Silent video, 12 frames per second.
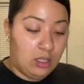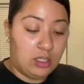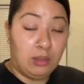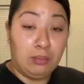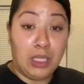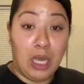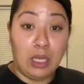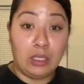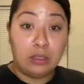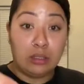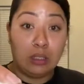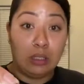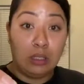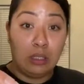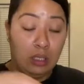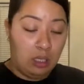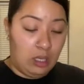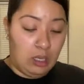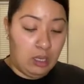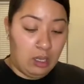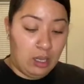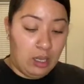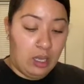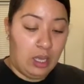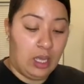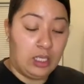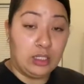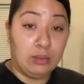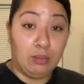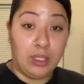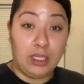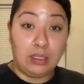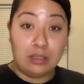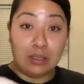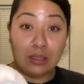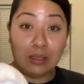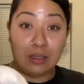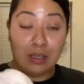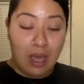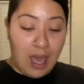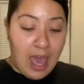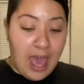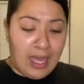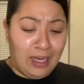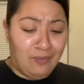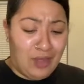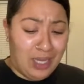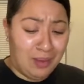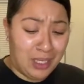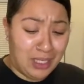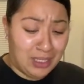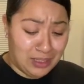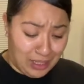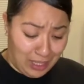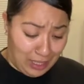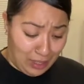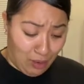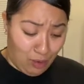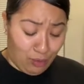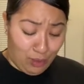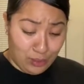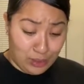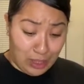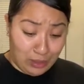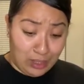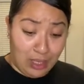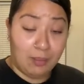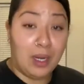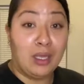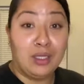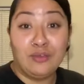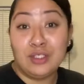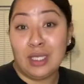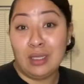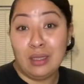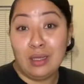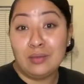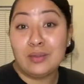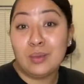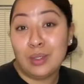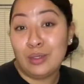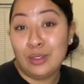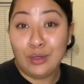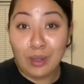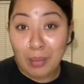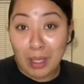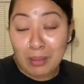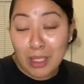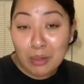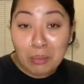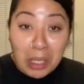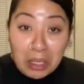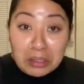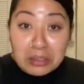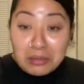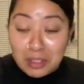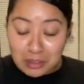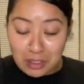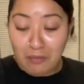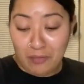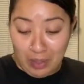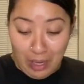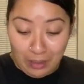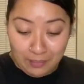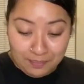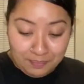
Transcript: some thighs and some wings. And if anybody is like getting all grossed out that I'm not using gloves, well, you can buy me a new box because I forgot.